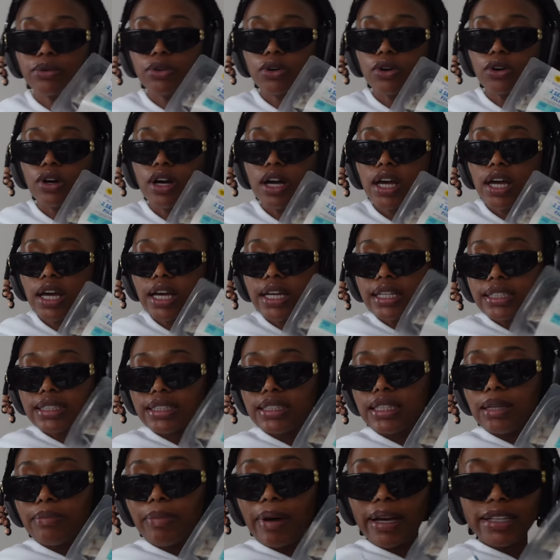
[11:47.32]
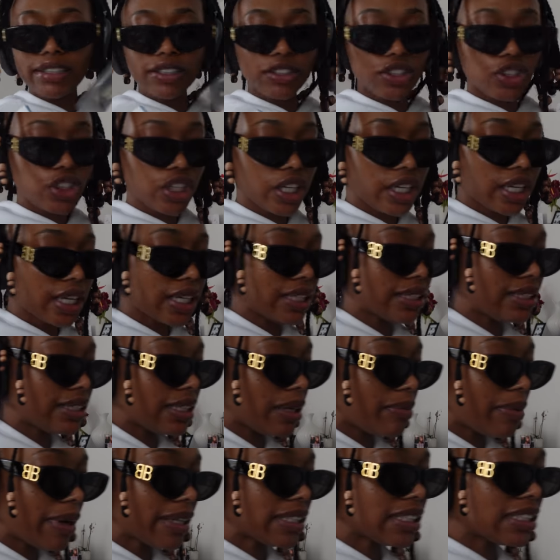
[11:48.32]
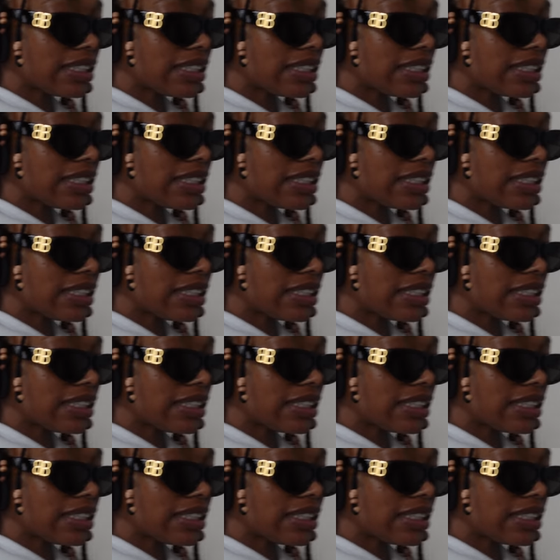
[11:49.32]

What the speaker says: we've got sea bass and chicken. Sea bass